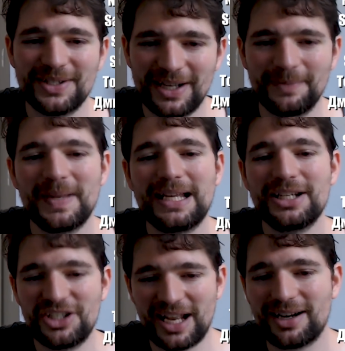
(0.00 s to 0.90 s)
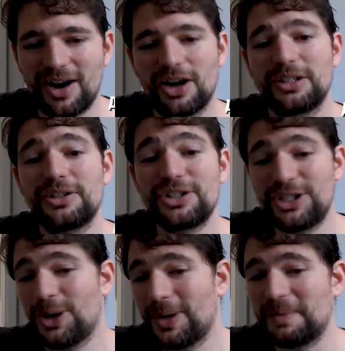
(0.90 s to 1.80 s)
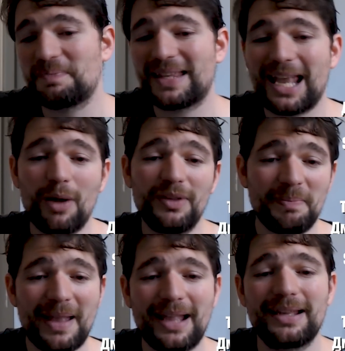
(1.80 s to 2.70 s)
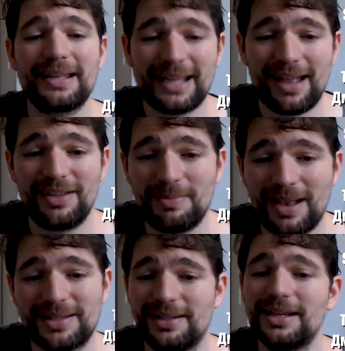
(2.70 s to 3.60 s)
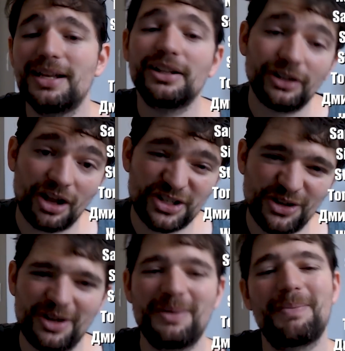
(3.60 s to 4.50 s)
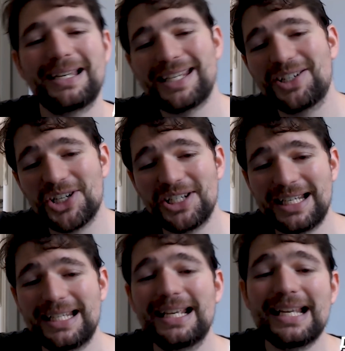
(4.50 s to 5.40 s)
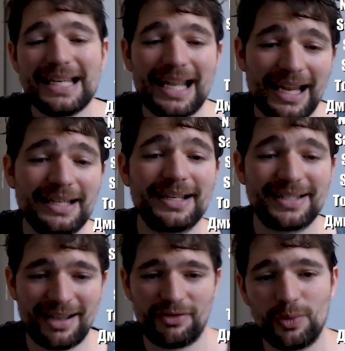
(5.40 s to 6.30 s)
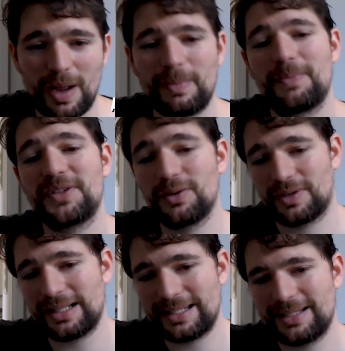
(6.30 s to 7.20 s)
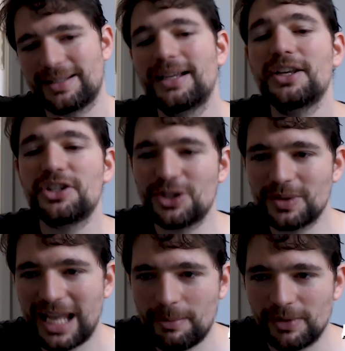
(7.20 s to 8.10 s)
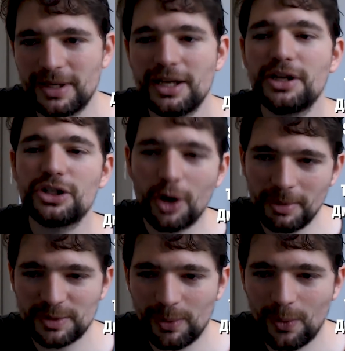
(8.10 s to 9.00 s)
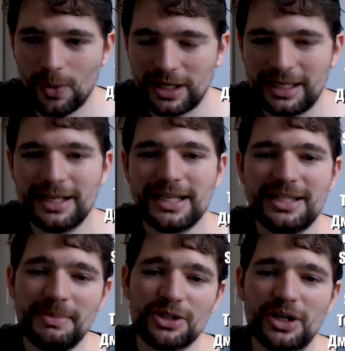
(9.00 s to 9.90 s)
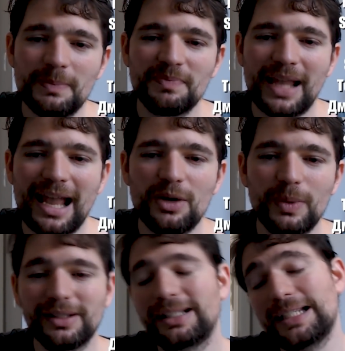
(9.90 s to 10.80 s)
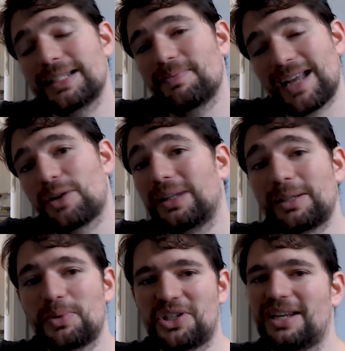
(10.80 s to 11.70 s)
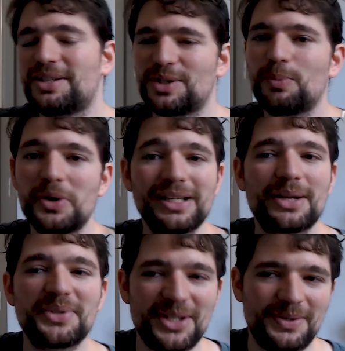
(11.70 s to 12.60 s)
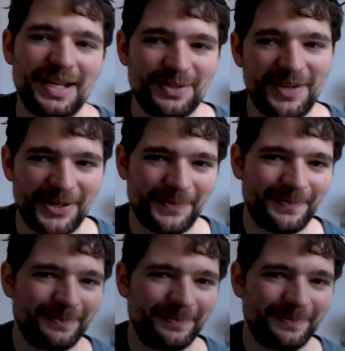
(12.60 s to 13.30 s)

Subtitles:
Jam, Jack Hart, Joey, Calvin Peng, Kevin Massey, Lawson, Mattia Giardini, Nate, Safa Rappin, Sylvia Letizia, Stu Cameron, Thomas Pokorny, Dimitri, and Willie Linton. I really appreciate the support, and I'll see you next video.